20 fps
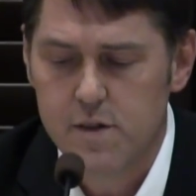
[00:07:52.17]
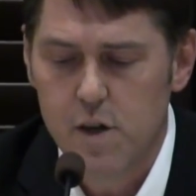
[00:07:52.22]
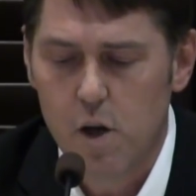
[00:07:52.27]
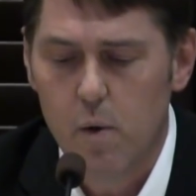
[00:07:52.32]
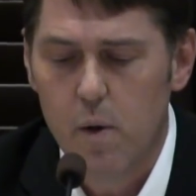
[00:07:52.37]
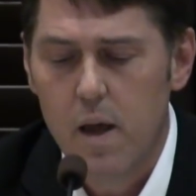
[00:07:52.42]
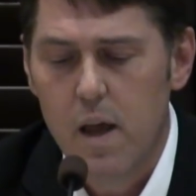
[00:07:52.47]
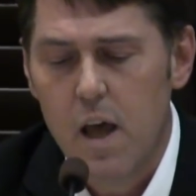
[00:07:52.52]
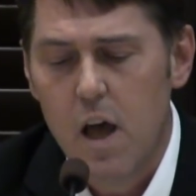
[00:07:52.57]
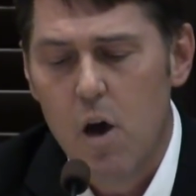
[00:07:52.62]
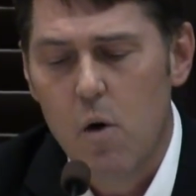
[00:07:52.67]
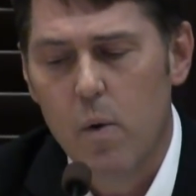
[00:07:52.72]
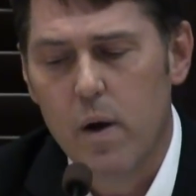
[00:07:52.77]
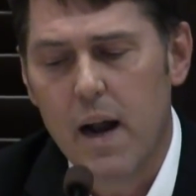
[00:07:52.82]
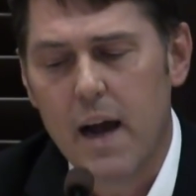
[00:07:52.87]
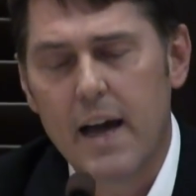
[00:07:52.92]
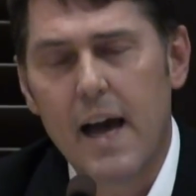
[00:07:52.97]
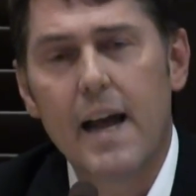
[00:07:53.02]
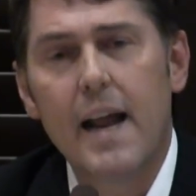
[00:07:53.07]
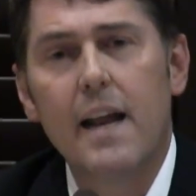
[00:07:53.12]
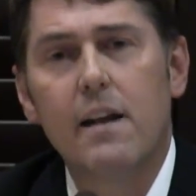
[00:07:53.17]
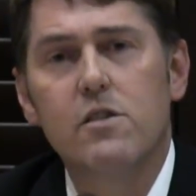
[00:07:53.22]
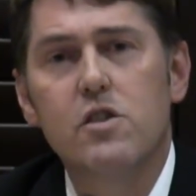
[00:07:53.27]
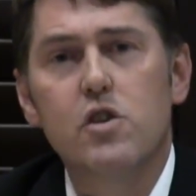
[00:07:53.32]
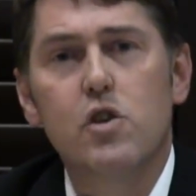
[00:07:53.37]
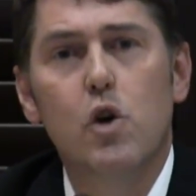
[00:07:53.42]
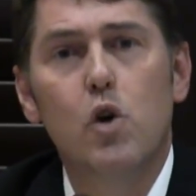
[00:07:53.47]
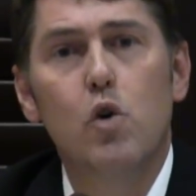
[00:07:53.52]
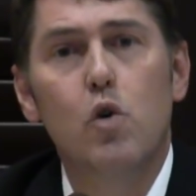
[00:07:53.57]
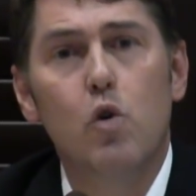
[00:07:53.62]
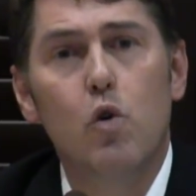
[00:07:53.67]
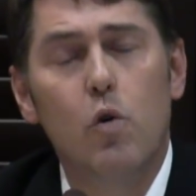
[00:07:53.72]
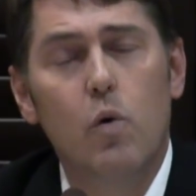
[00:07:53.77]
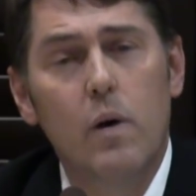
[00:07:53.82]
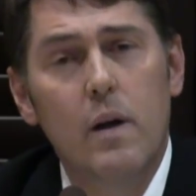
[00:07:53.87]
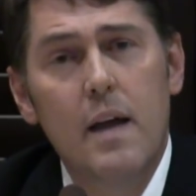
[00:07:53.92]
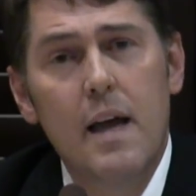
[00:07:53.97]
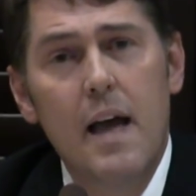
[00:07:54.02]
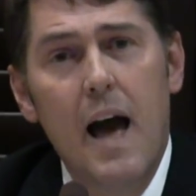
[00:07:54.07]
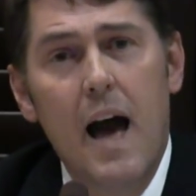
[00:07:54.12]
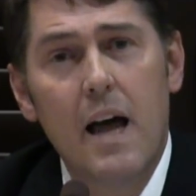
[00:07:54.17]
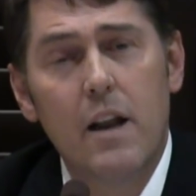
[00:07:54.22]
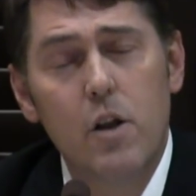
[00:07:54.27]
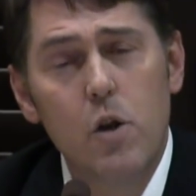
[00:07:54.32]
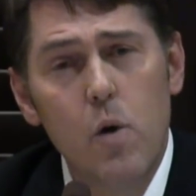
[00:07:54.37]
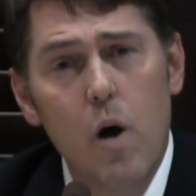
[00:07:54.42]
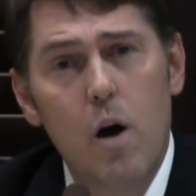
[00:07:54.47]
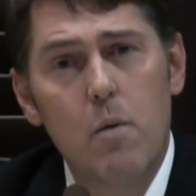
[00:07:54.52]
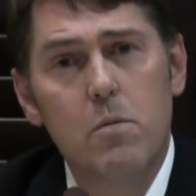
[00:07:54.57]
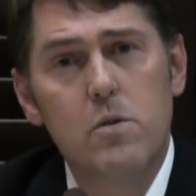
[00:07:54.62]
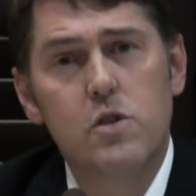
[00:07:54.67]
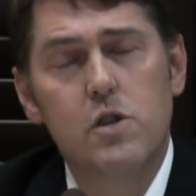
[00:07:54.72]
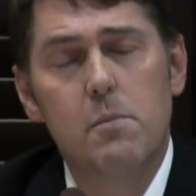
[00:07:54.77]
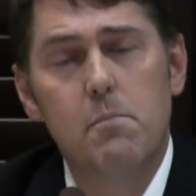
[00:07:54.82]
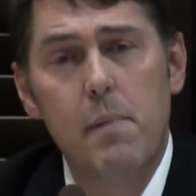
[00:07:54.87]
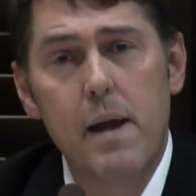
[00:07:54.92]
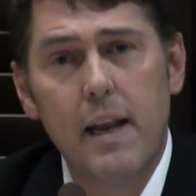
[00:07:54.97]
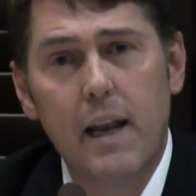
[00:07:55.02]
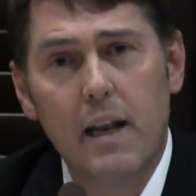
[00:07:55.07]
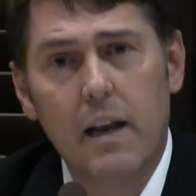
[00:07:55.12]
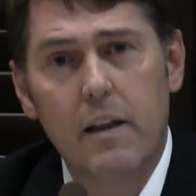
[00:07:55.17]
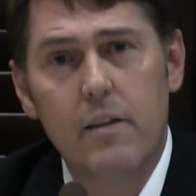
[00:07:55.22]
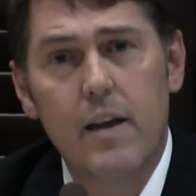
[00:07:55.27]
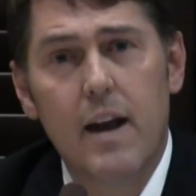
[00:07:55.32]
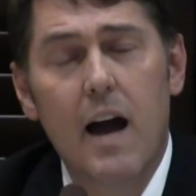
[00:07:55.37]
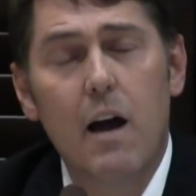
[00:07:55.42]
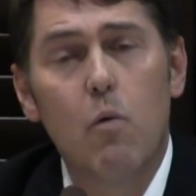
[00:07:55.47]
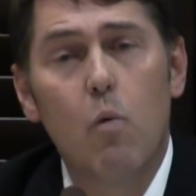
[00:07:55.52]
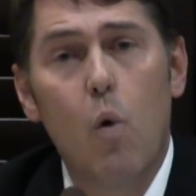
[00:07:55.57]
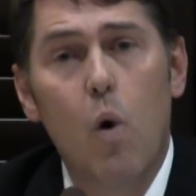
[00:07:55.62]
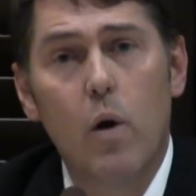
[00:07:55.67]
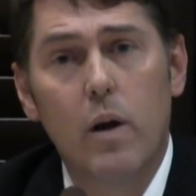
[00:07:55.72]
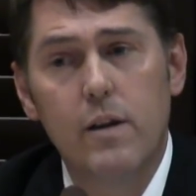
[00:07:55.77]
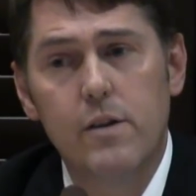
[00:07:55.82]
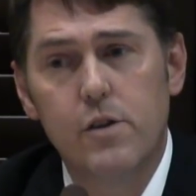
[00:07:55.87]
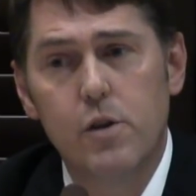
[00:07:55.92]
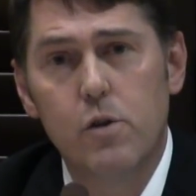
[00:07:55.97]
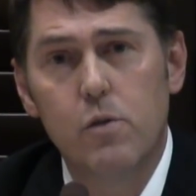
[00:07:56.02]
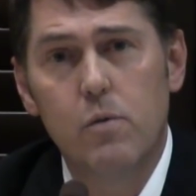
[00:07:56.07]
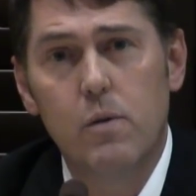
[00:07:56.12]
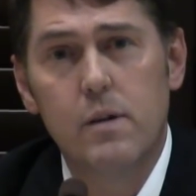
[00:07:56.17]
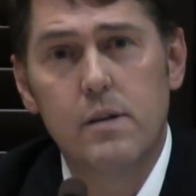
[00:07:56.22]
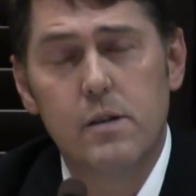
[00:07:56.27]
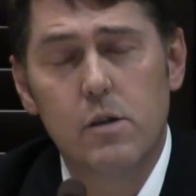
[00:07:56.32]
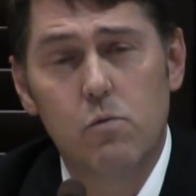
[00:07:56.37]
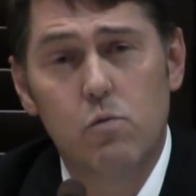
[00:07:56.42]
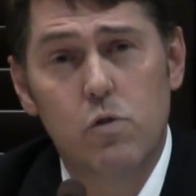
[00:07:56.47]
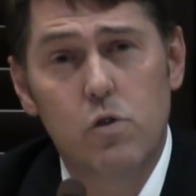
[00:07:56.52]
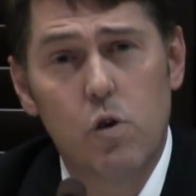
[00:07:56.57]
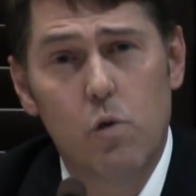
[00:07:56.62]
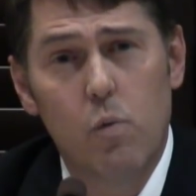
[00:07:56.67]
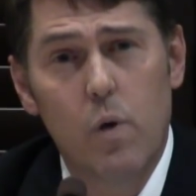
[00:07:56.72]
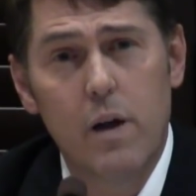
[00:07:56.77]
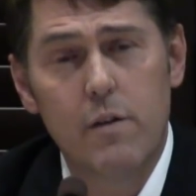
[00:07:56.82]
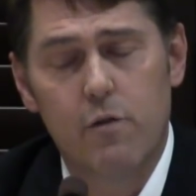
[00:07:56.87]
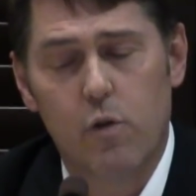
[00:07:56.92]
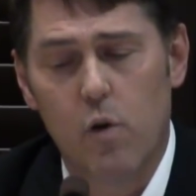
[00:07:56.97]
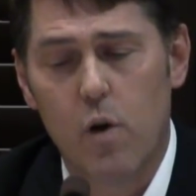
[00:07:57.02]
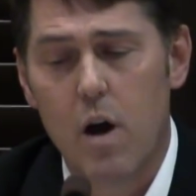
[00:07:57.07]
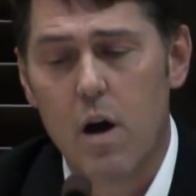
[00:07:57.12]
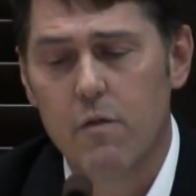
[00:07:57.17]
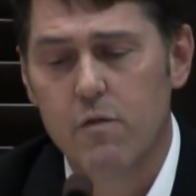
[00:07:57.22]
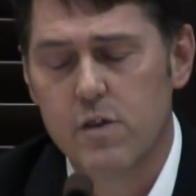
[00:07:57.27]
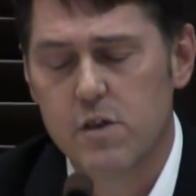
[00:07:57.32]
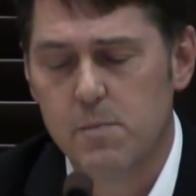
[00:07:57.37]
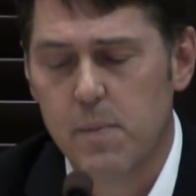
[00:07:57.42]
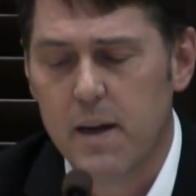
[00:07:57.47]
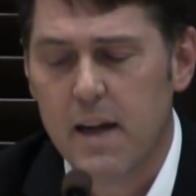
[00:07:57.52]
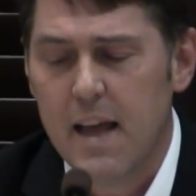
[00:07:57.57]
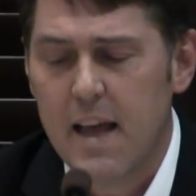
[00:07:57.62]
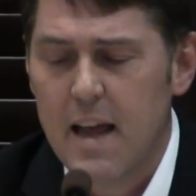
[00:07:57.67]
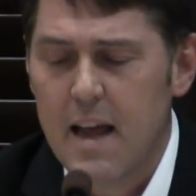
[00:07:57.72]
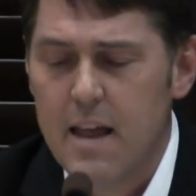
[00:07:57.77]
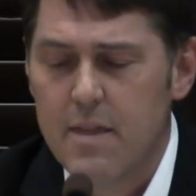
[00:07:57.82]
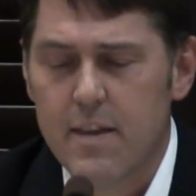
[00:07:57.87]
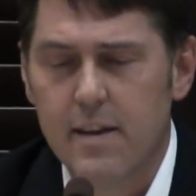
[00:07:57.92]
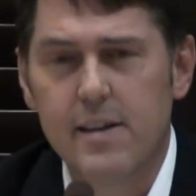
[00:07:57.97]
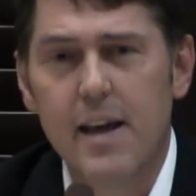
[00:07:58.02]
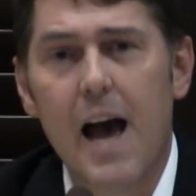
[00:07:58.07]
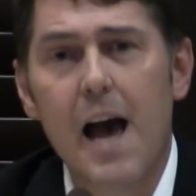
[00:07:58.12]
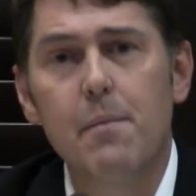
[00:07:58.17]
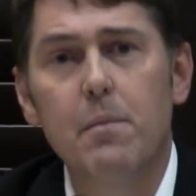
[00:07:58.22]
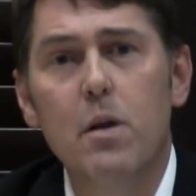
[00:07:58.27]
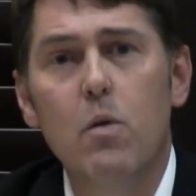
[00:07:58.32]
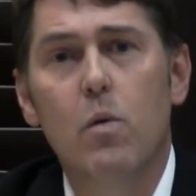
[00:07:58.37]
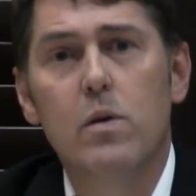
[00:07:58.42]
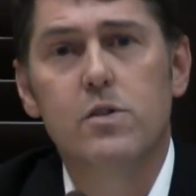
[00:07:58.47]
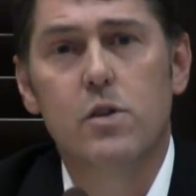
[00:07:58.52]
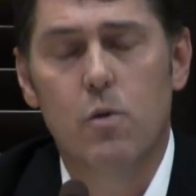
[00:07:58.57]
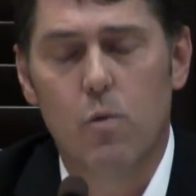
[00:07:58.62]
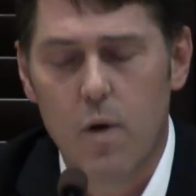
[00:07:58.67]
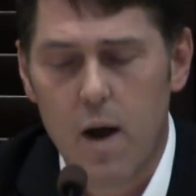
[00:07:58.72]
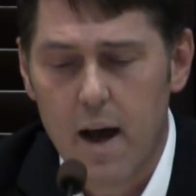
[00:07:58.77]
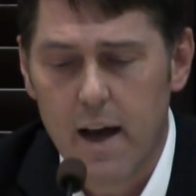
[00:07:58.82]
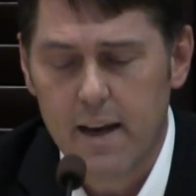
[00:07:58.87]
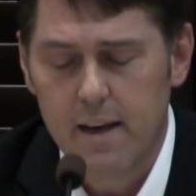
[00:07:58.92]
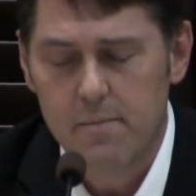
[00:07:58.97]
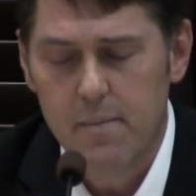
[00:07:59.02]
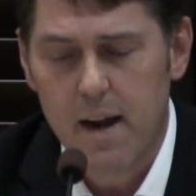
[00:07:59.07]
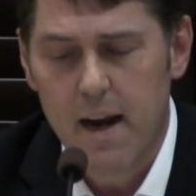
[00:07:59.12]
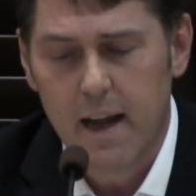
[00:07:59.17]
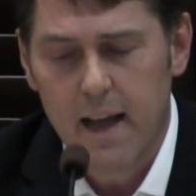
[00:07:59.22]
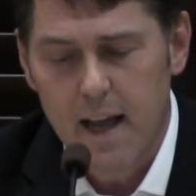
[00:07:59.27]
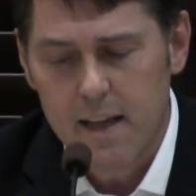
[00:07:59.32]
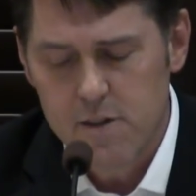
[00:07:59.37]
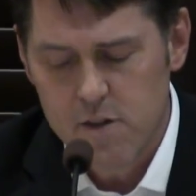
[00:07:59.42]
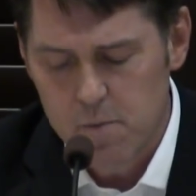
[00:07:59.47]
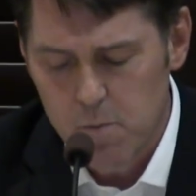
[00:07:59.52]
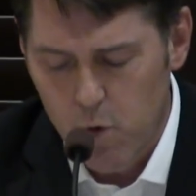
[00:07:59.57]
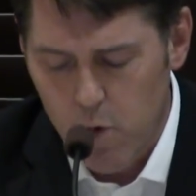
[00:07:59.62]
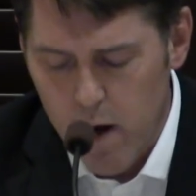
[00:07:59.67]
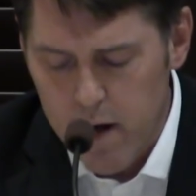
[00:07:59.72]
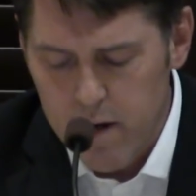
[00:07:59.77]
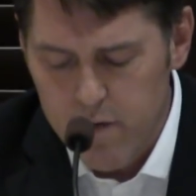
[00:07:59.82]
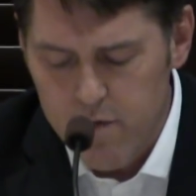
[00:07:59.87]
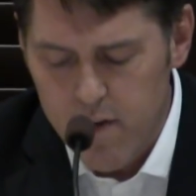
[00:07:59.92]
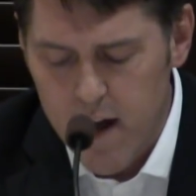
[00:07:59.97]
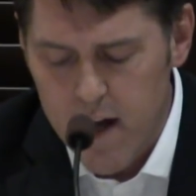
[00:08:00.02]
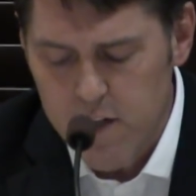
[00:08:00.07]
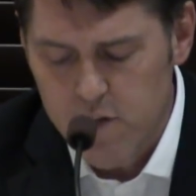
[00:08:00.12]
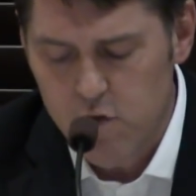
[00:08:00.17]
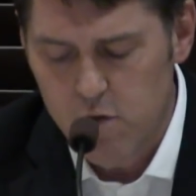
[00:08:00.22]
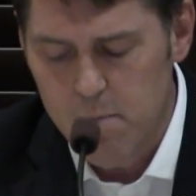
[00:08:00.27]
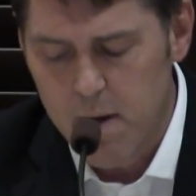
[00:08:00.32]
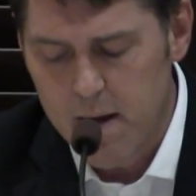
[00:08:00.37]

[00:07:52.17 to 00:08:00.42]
So when I got out of school, I knew almost immediately that I wanted to run for office, but the timing wasn't right. And I got some great advice from